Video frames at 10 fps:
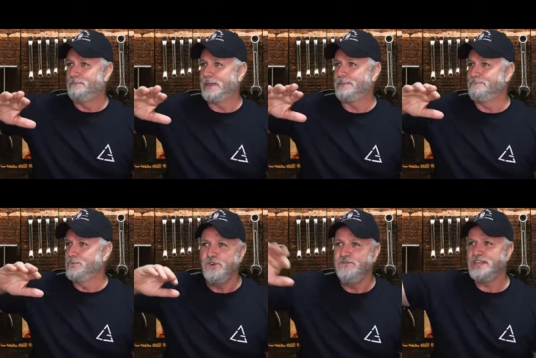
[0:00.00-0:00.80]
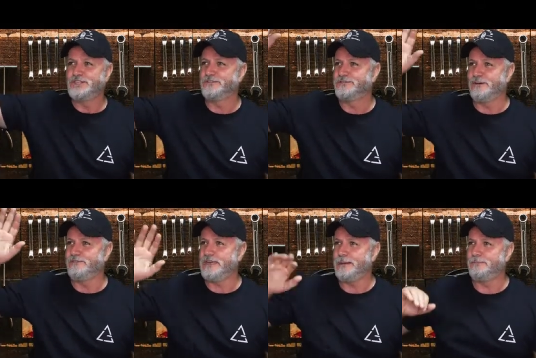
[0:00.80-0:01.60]
big movies of,
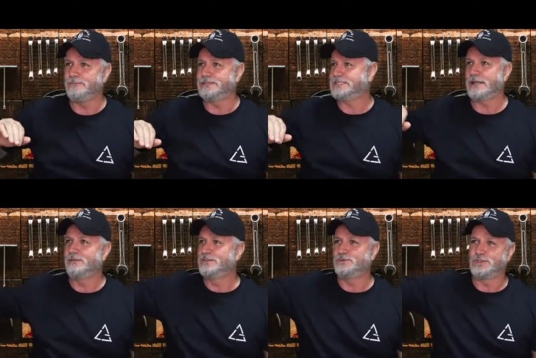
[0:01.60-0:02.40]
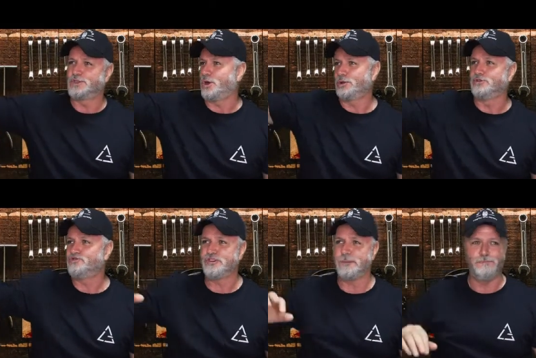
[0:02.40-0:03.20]
of themselves with Donald
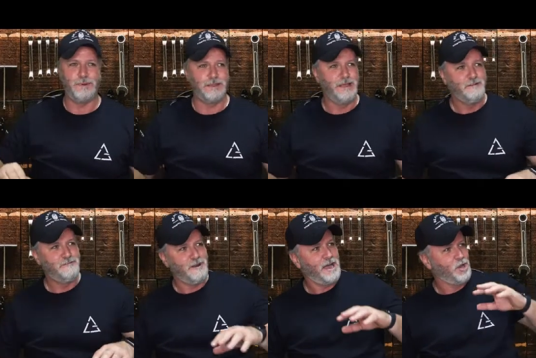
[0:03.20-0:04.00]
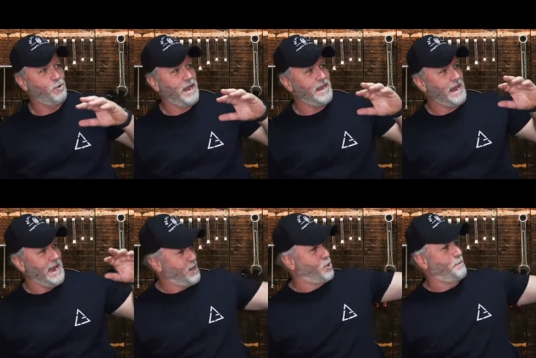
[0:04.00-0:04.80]
Trump and flying away in
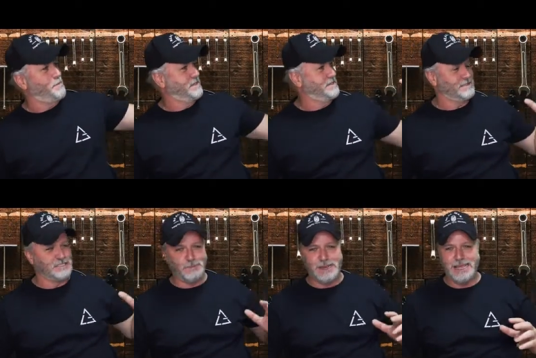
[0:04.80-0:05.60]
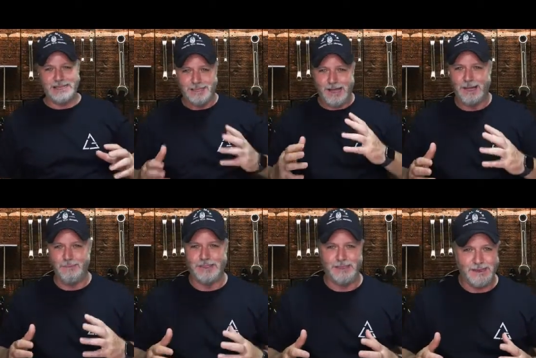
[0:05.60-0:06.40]
helicopters and spending time.
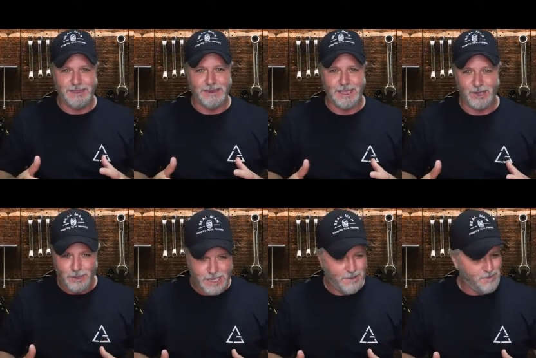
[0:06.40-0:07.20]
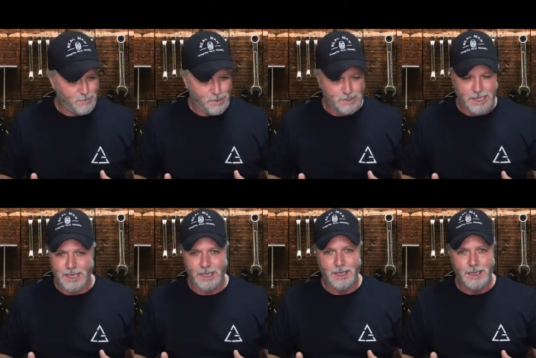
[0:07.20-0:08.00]
And at the end of the day, you're looking at these people
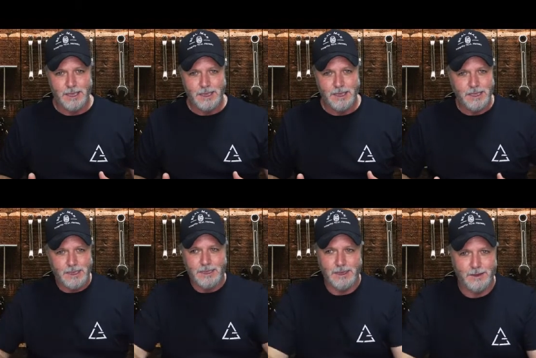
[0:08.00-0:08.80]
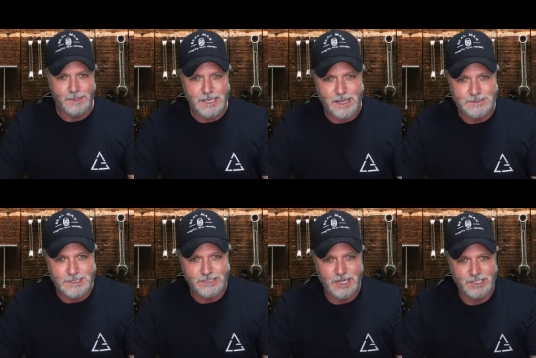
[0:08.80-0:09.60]
going, Yeah, but how's
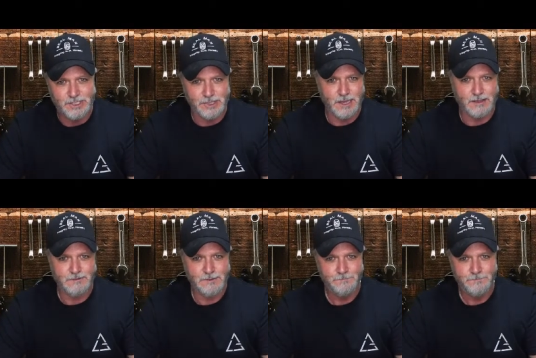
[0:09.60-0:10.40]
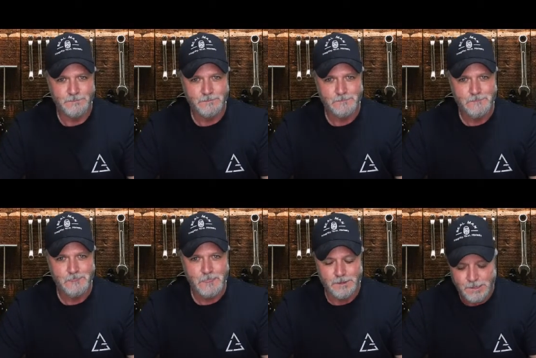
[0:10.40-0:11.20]
that changed your life?
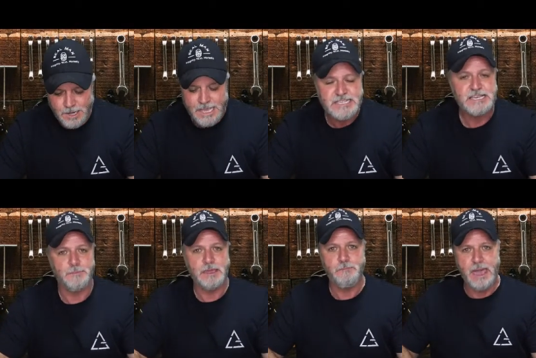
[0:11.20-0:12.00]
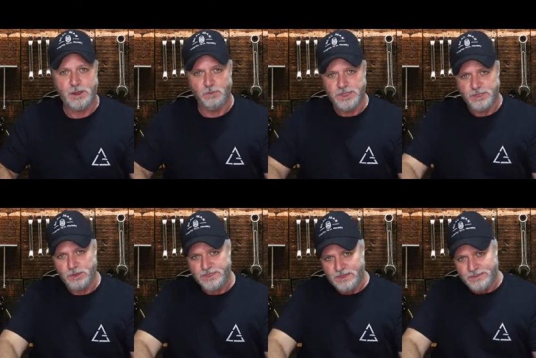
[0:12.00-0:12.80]
No, no, he's coming back with,
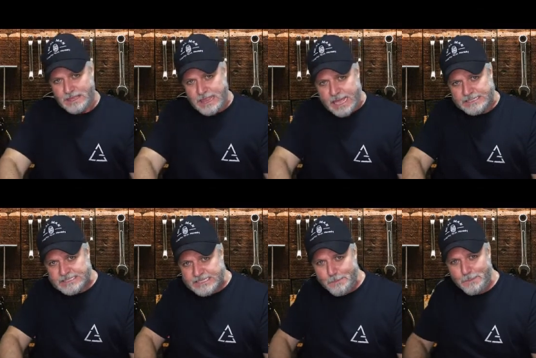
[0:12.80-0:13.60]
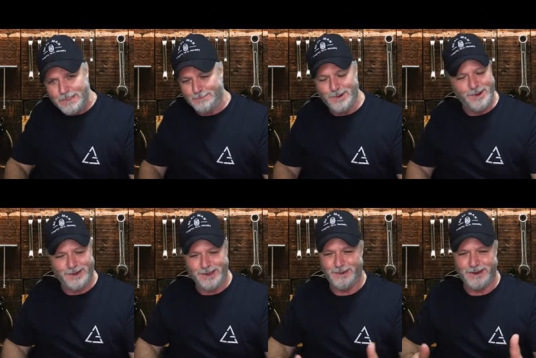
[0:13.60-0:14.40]
with the, the next step in the program.